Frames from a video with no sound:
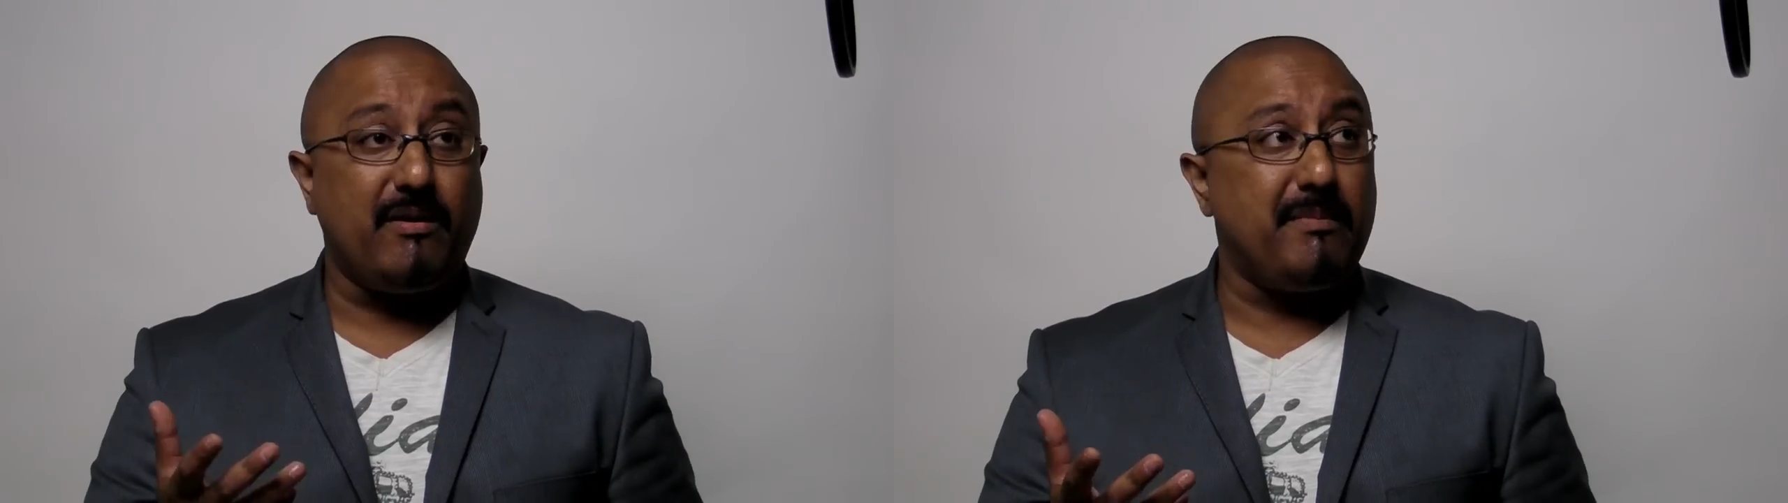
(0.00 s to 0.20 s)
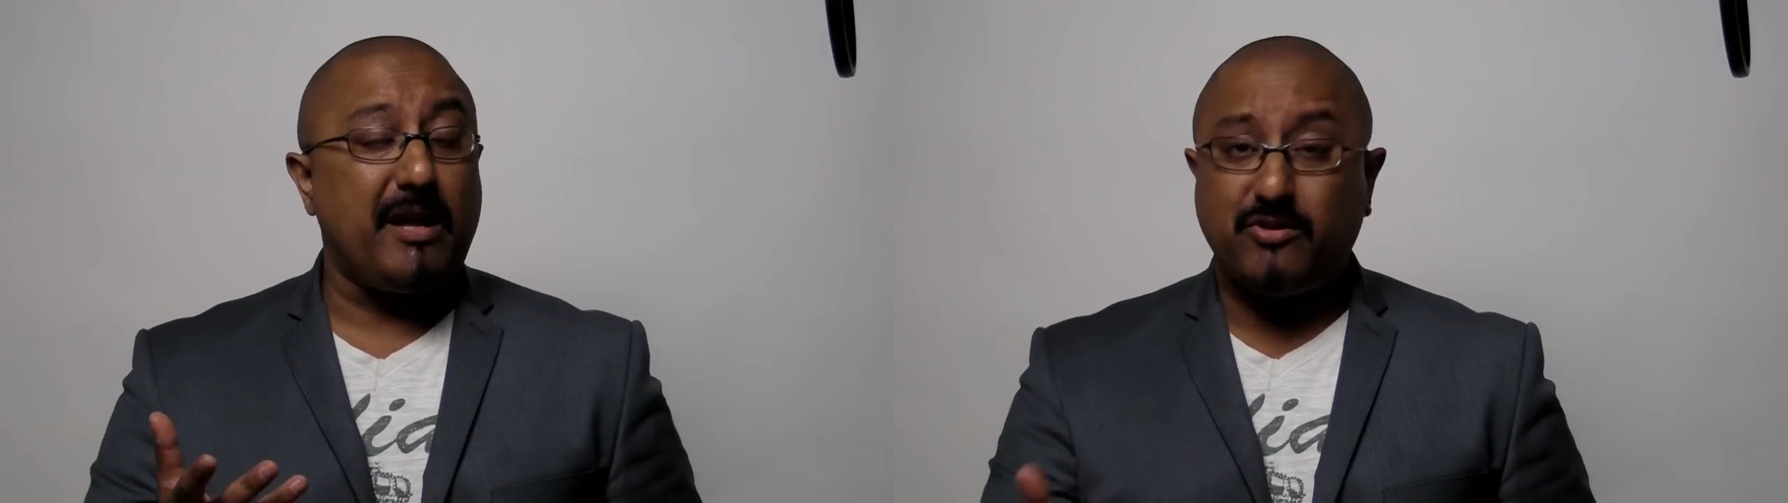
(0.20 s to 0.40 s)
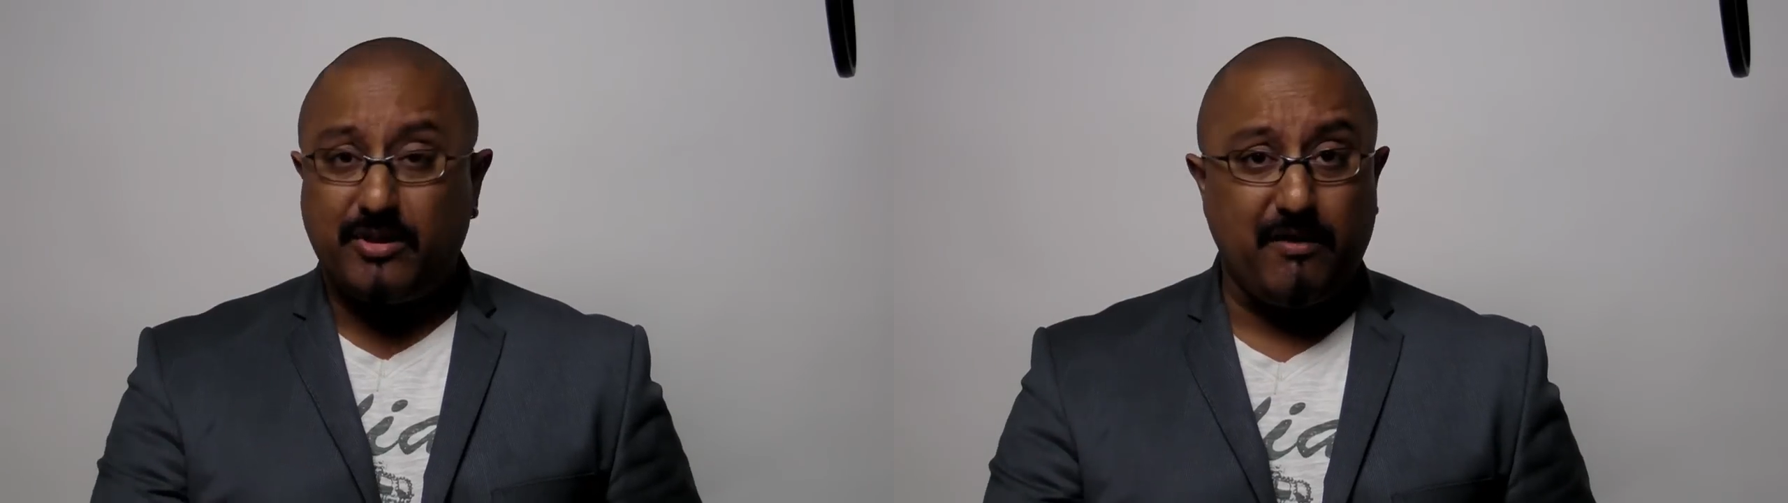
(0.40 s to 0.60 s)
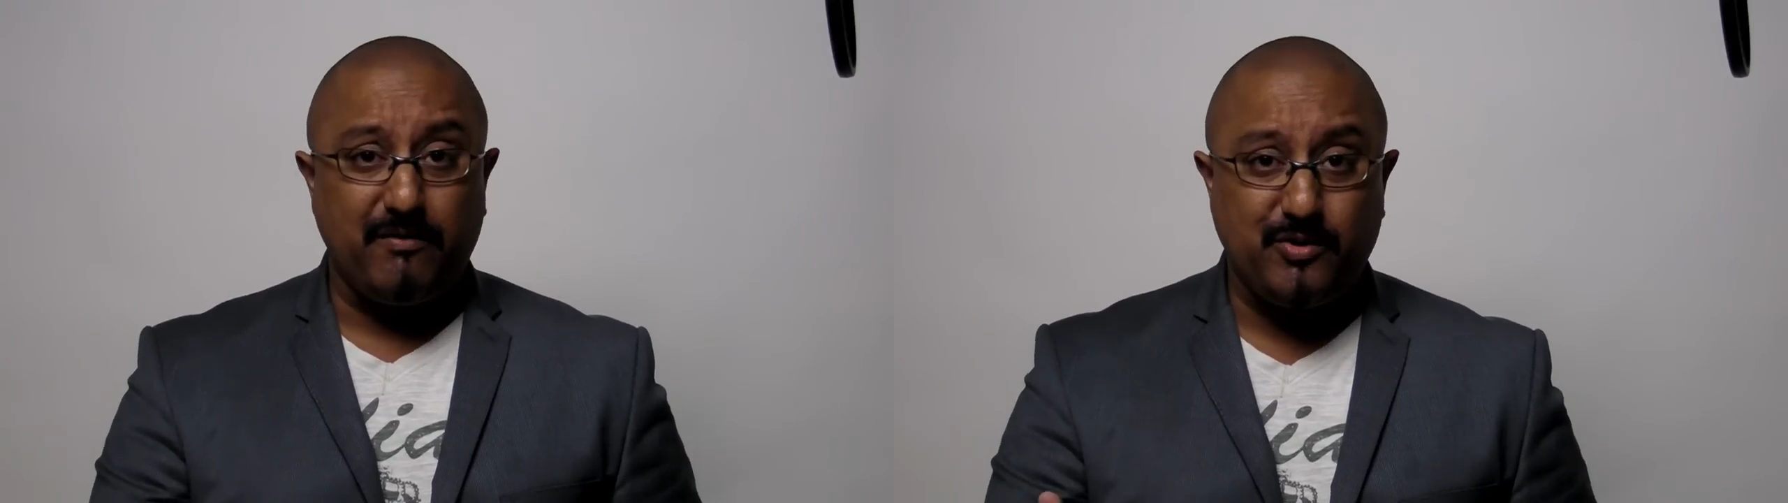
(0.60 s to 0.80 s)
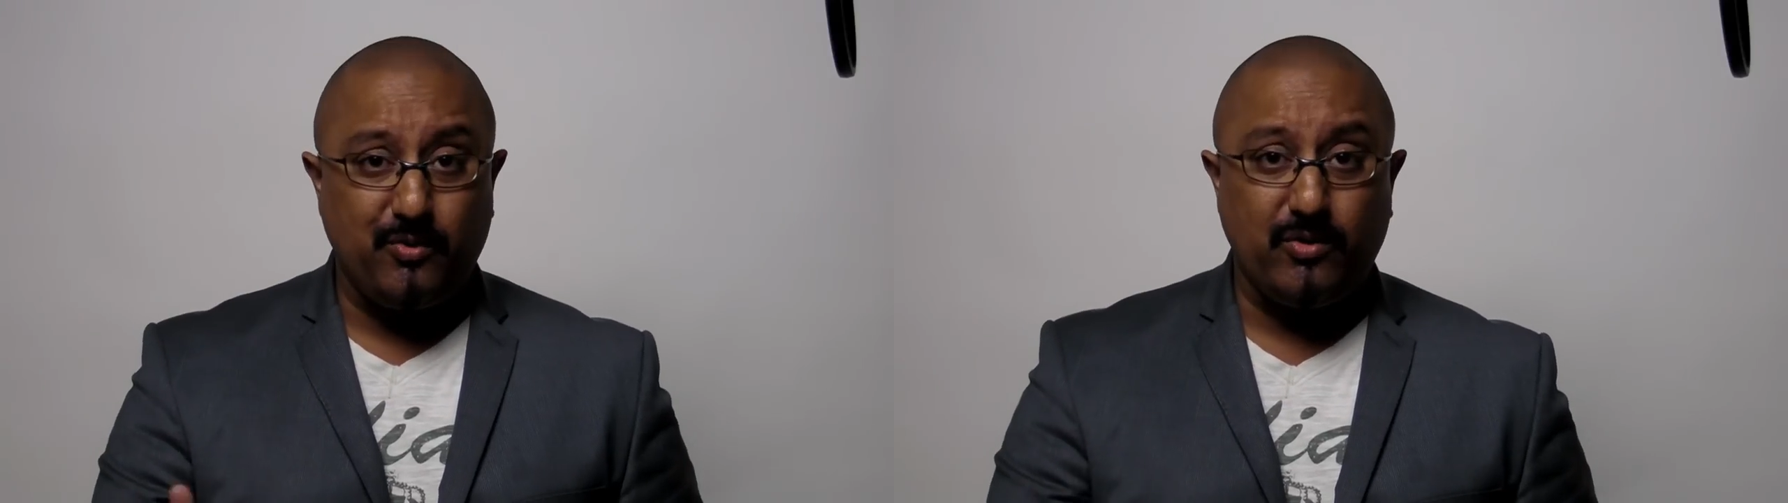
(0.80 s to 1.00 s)
National
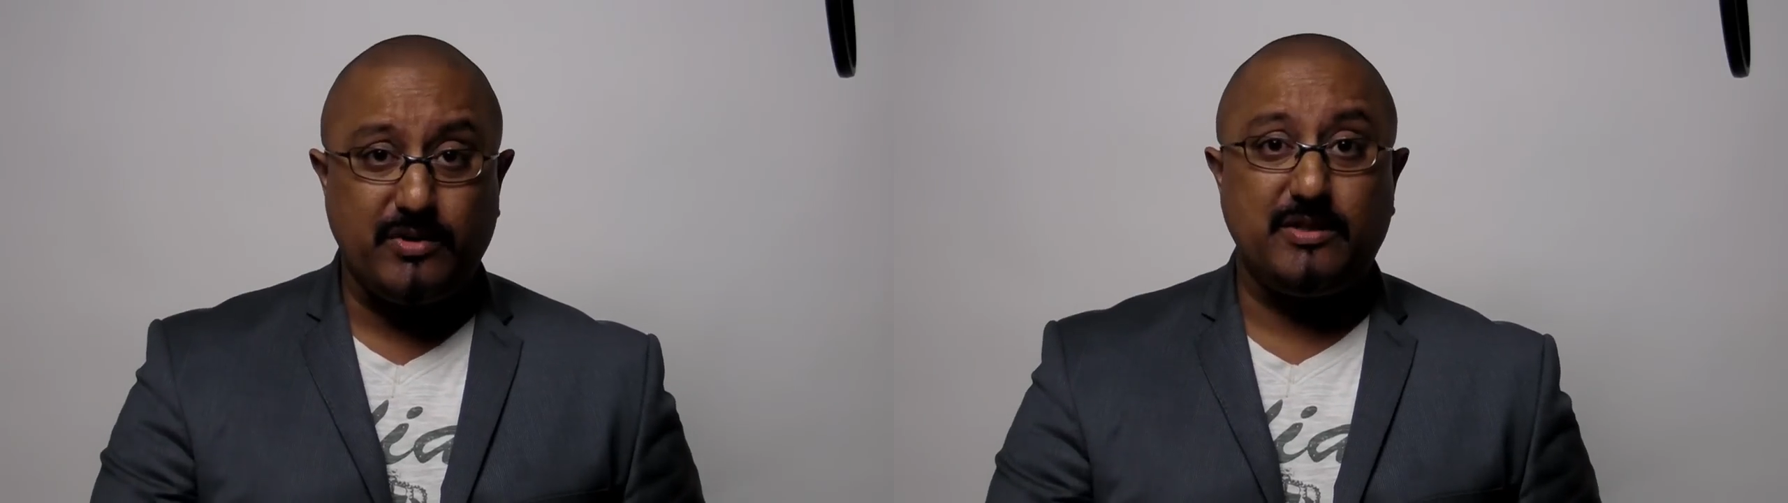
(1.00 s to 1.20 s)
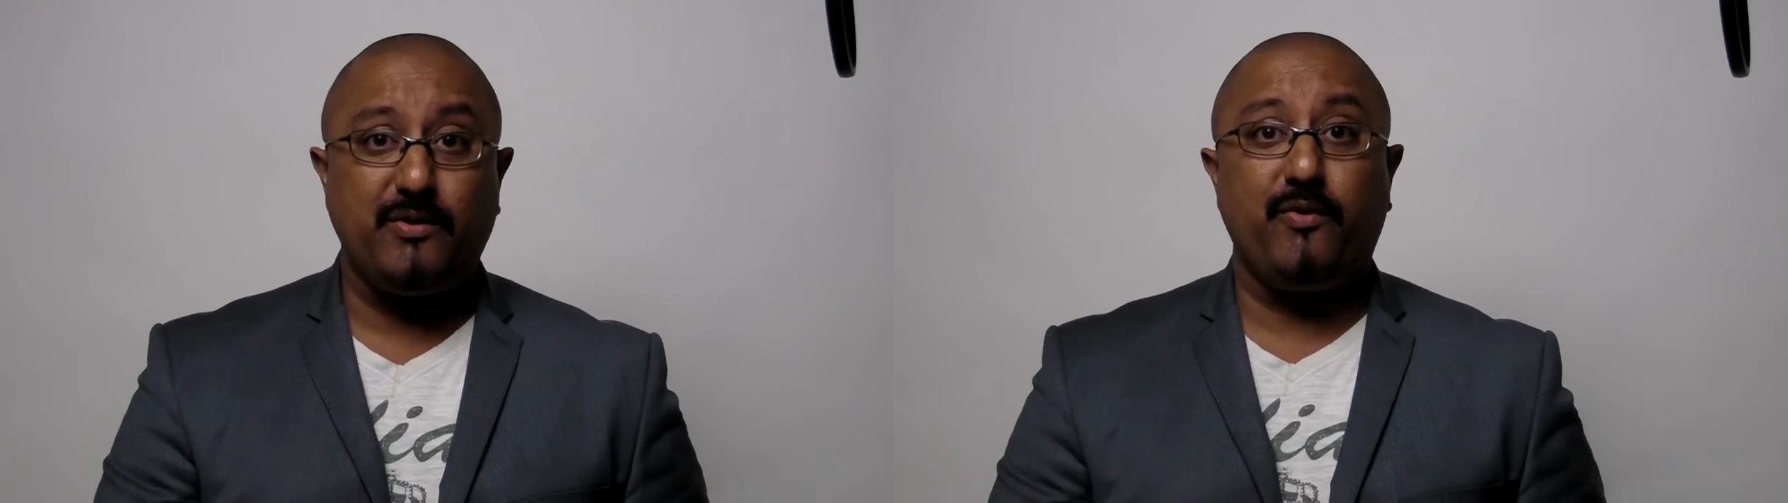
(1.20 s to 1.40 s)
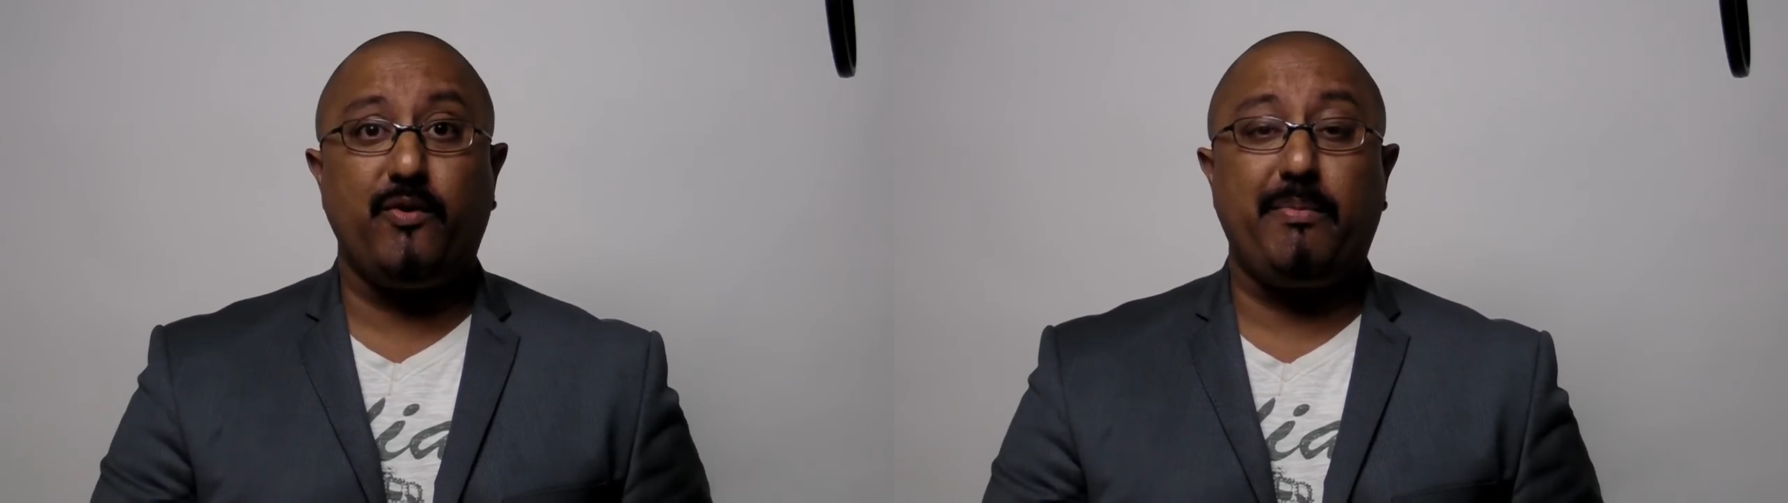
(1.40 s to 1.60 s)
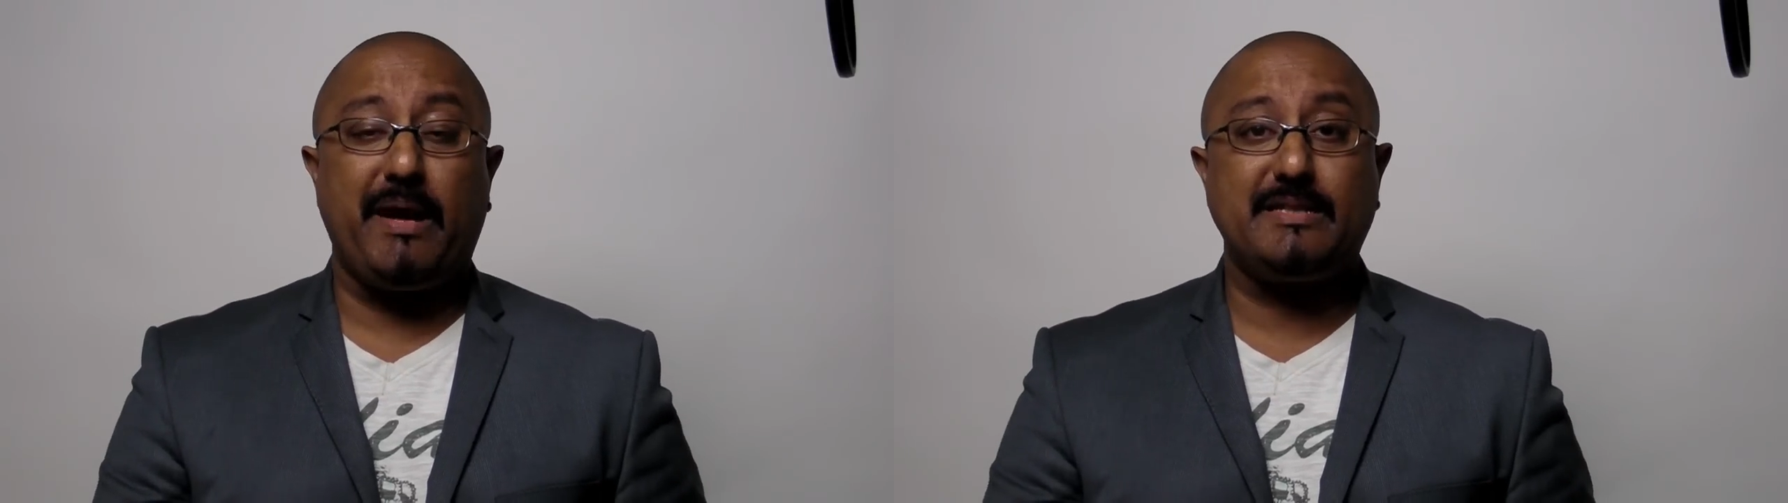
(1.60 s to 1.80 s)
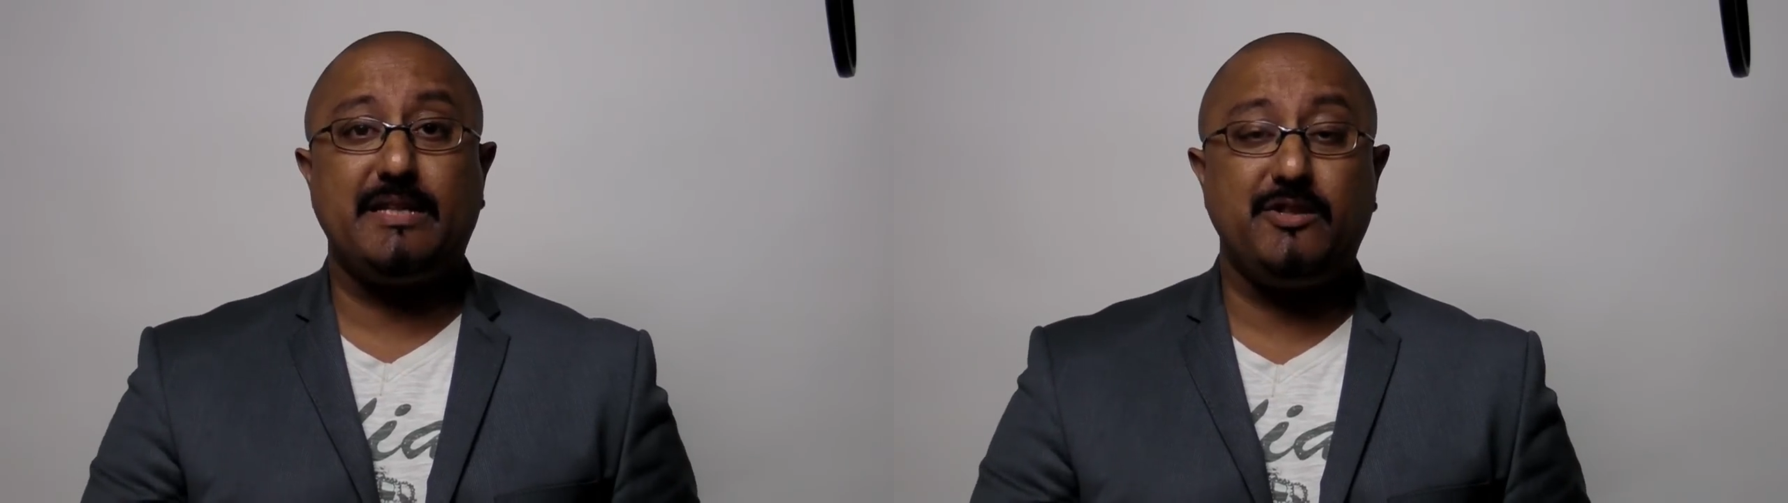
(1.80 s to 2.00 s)
Television Awards, and so forth
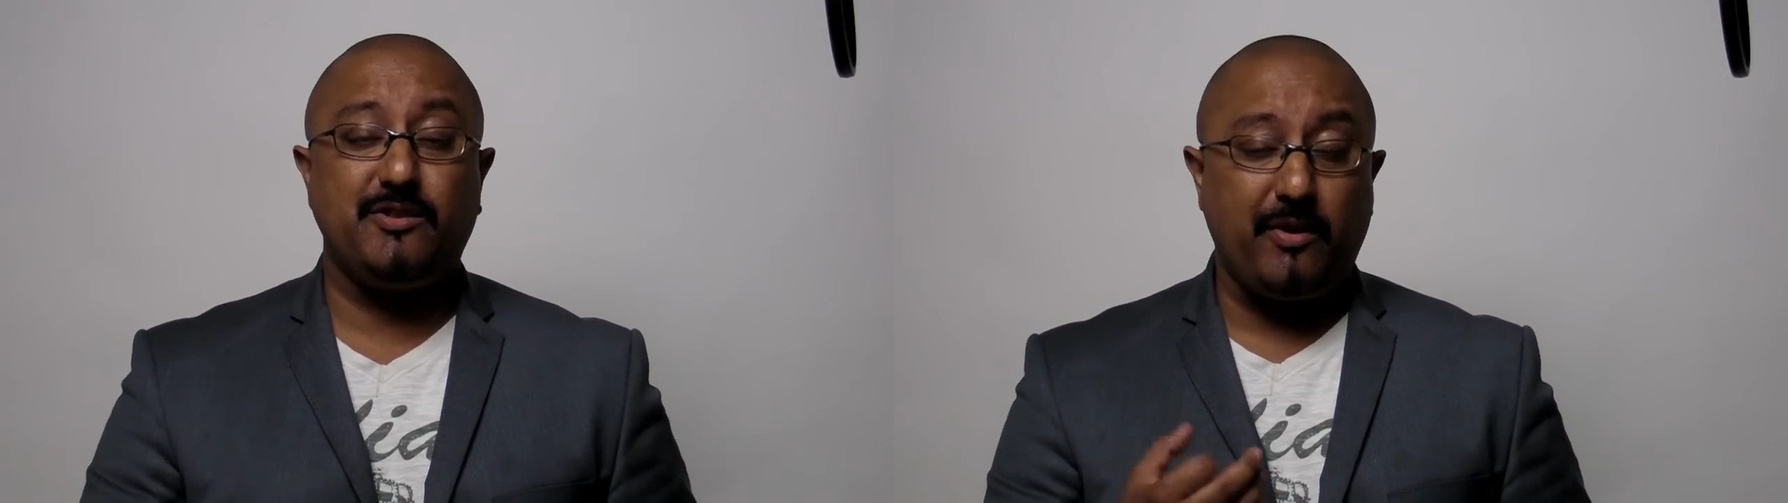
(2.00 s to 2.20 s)
backstage.